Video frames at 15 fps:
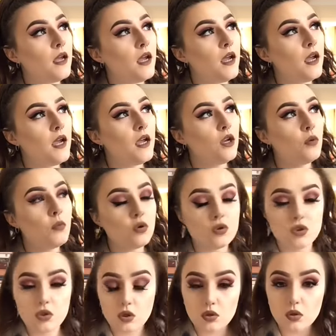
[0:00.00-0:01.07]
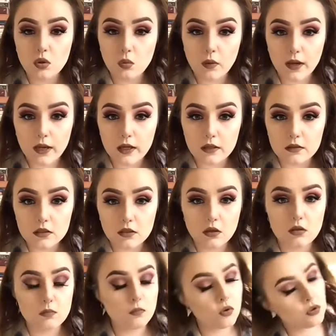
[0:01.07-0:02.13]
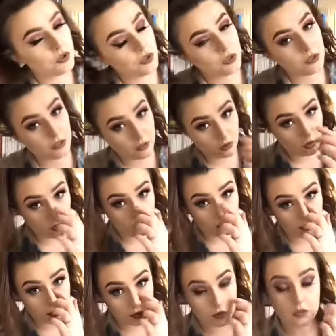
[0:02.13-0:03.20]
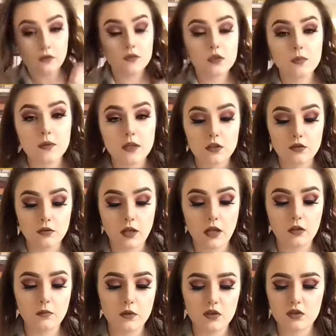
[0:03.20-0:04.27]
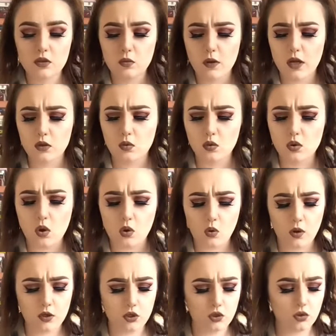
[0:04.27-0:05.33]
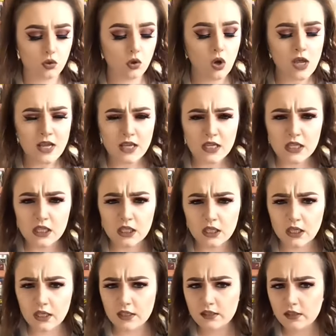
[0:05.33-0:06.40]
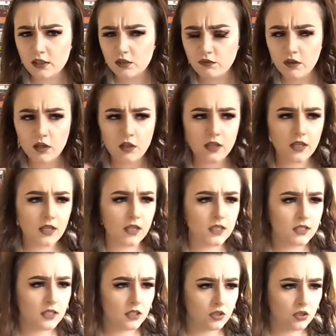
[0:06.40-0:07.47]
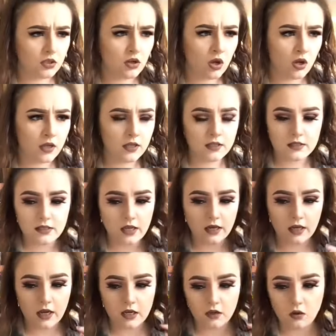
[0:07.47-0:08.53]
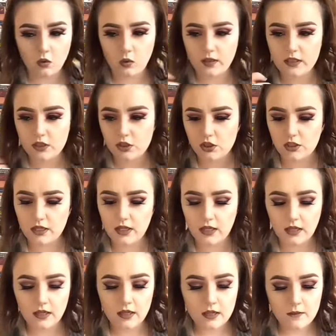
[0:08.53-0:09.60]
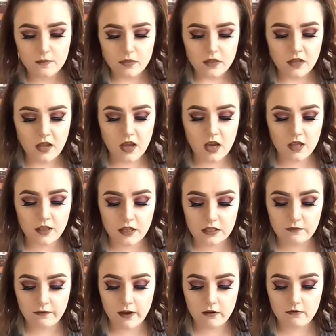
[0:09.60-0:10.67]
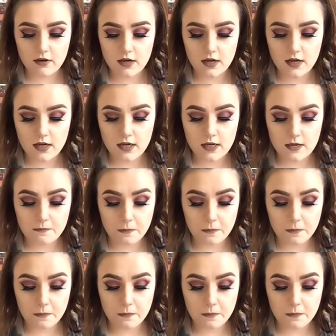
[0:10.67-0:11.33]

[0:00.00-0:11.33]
in a more subtle way, so more subtle incorporation of supernatural elements where you're not quite sure, is this real, is this not? It's that kind of questioning that's very